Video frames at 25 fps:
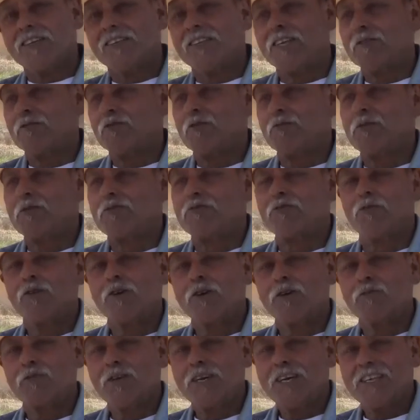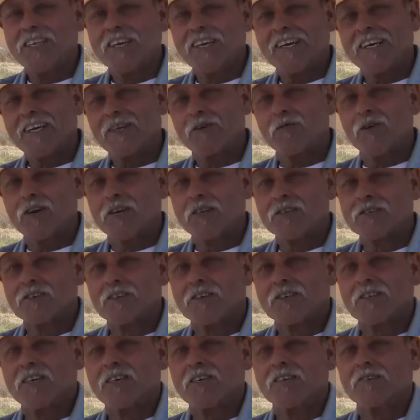Never before we had that kind of water
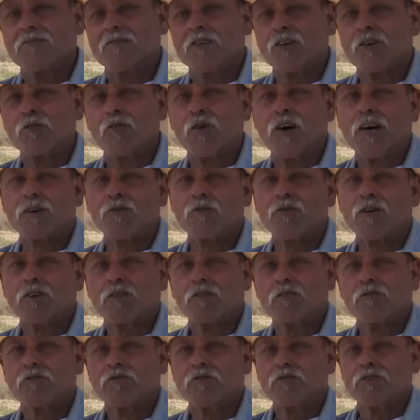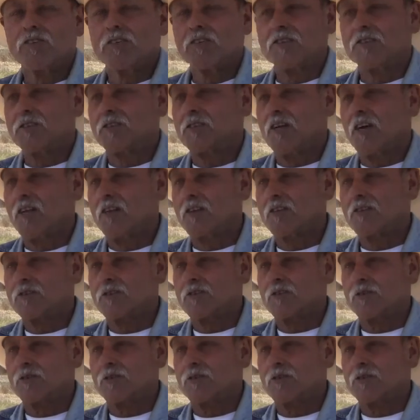sucked out of our water aquifers in Gonzales.